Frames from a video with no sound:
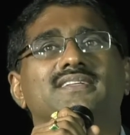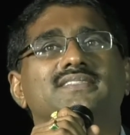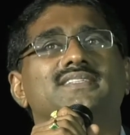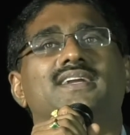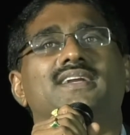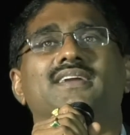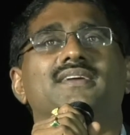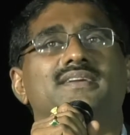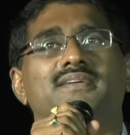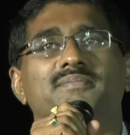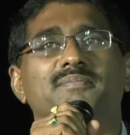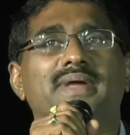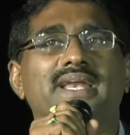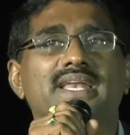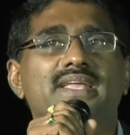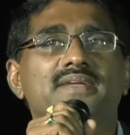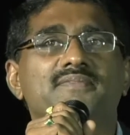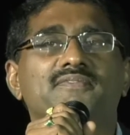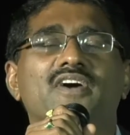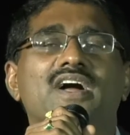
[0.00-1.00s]
There are
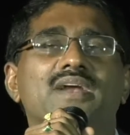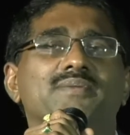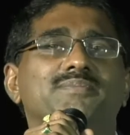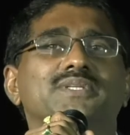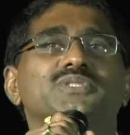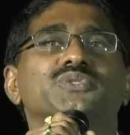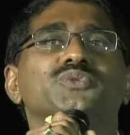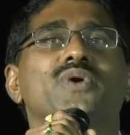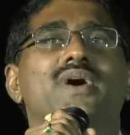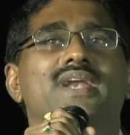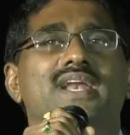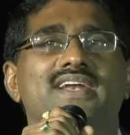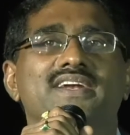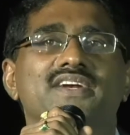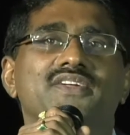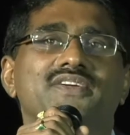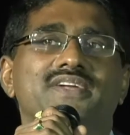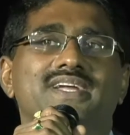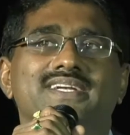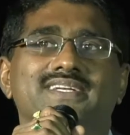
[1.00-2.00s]
many farmers who are
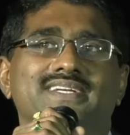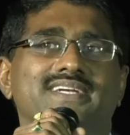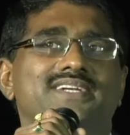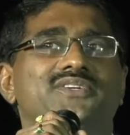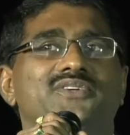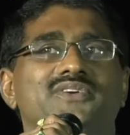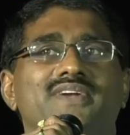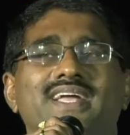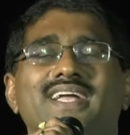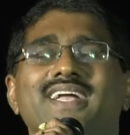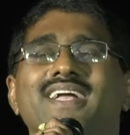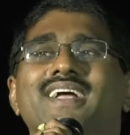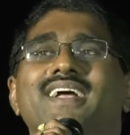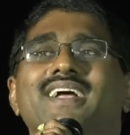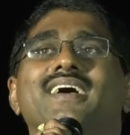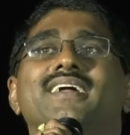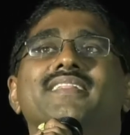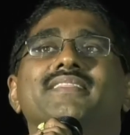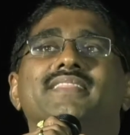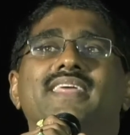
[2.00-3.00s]
uneducated today.
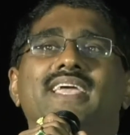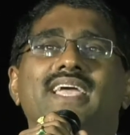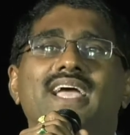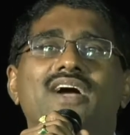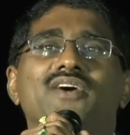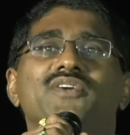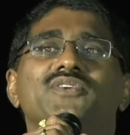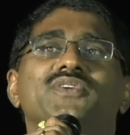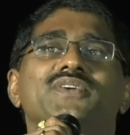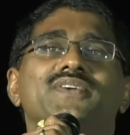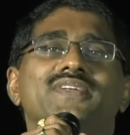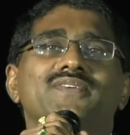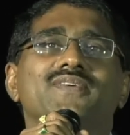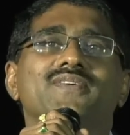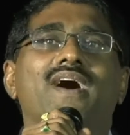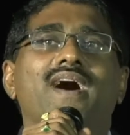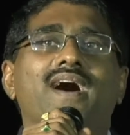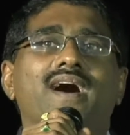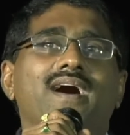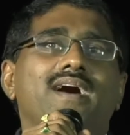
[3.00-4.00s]
They have to
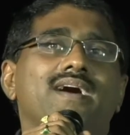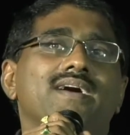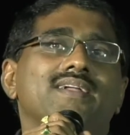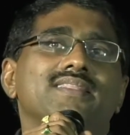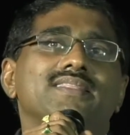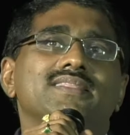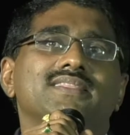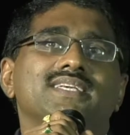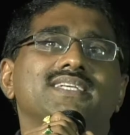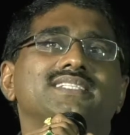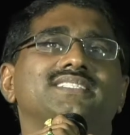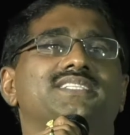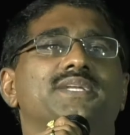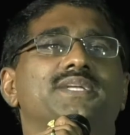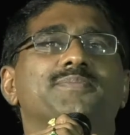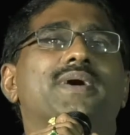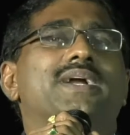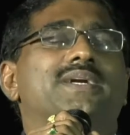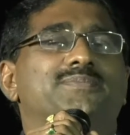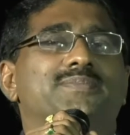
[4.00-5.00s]
do all these
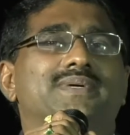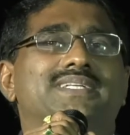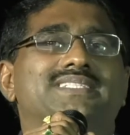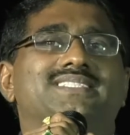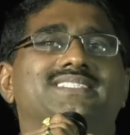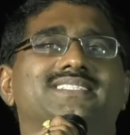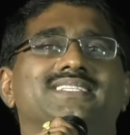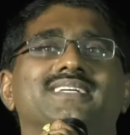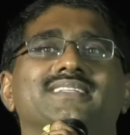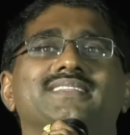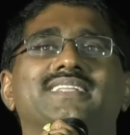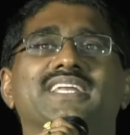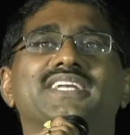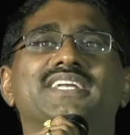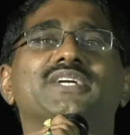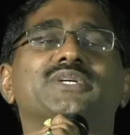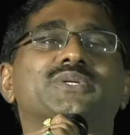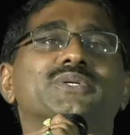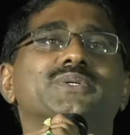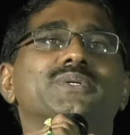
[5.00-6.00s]
departments. They
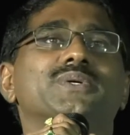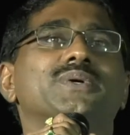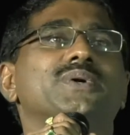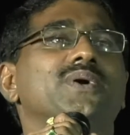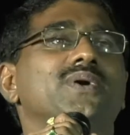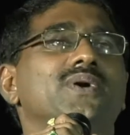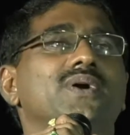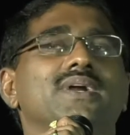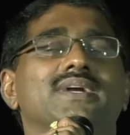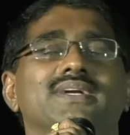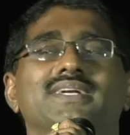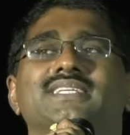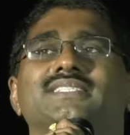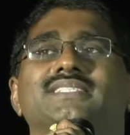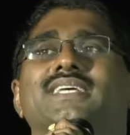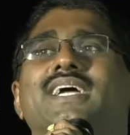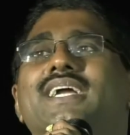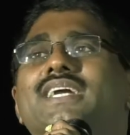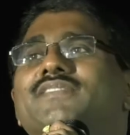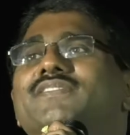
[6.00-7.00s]
need to
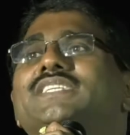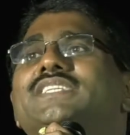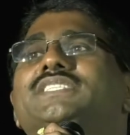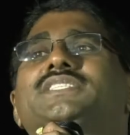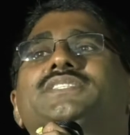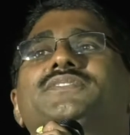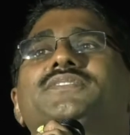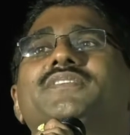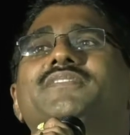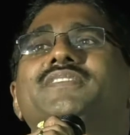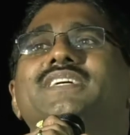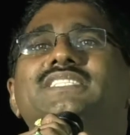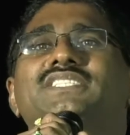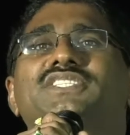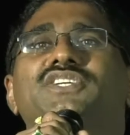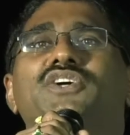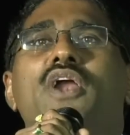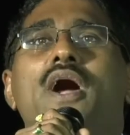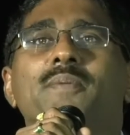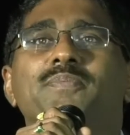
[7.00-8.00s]
decide which,
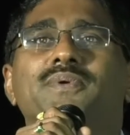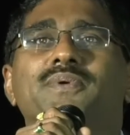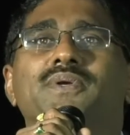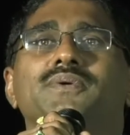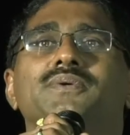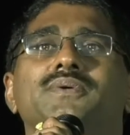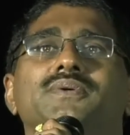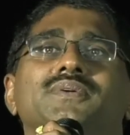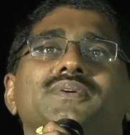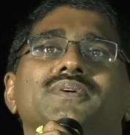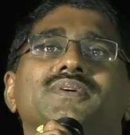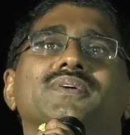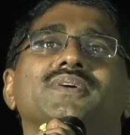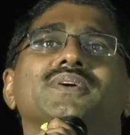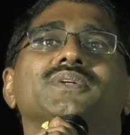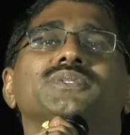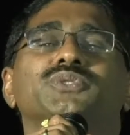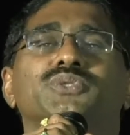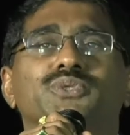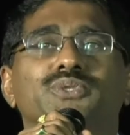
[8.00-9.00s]
which crop to
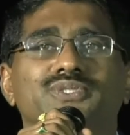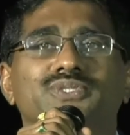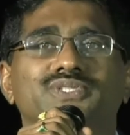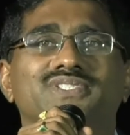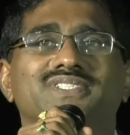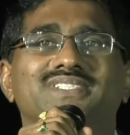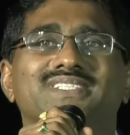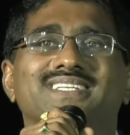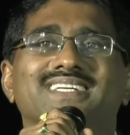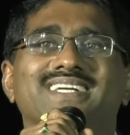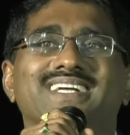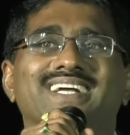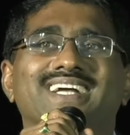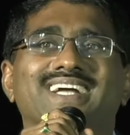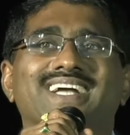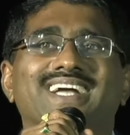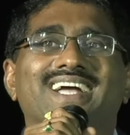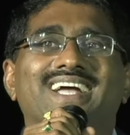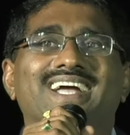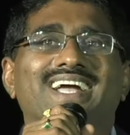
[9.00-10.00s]
choose,
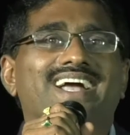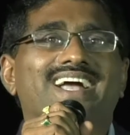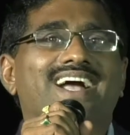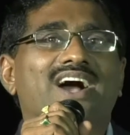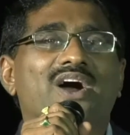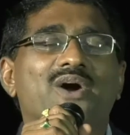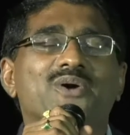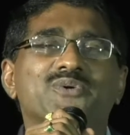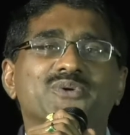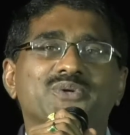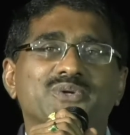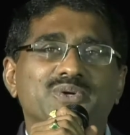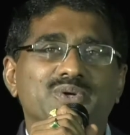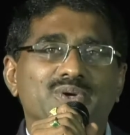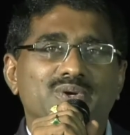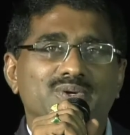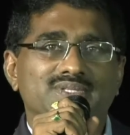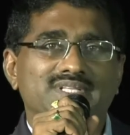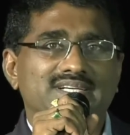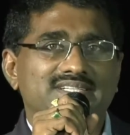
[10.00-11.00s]
how to
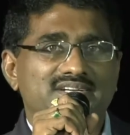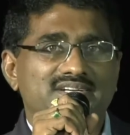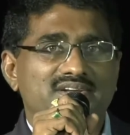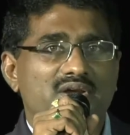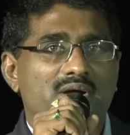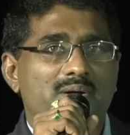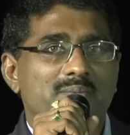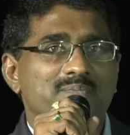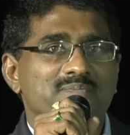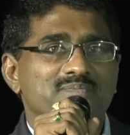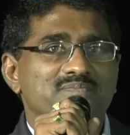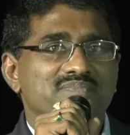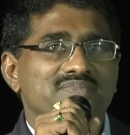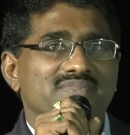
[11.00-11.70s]
grow that crop.